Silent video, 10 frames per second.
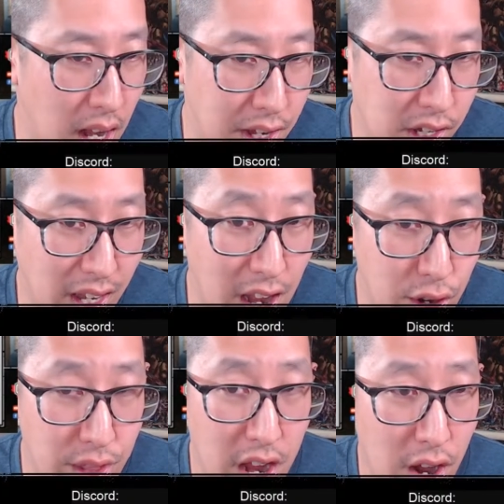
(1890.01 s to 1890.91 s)
I just let
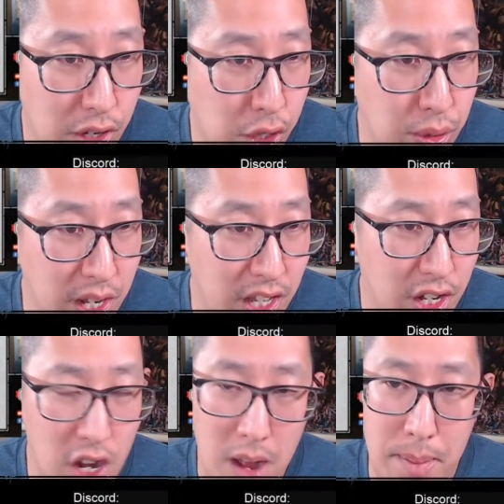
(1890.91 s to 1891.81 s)
her there, shooting into
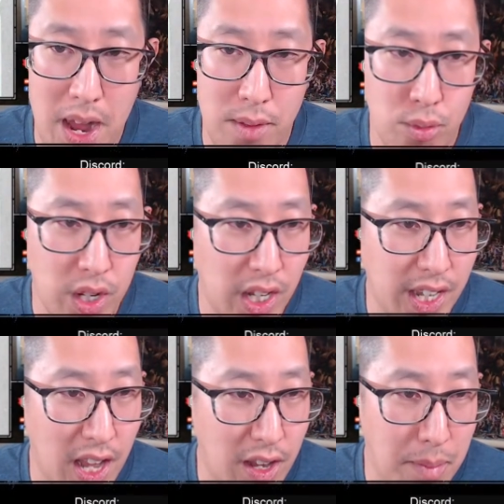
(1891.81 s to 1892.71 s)
combat, whittling
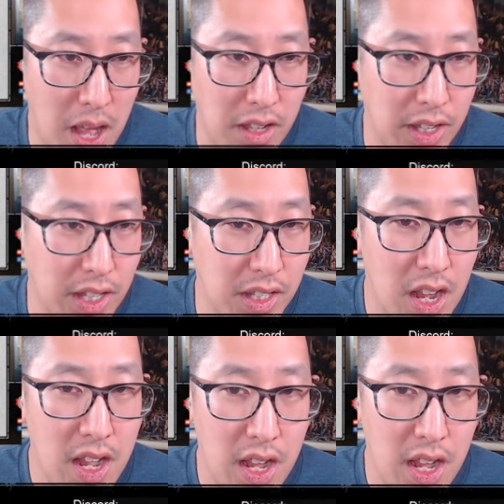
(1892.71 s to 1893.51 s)
down the paladins,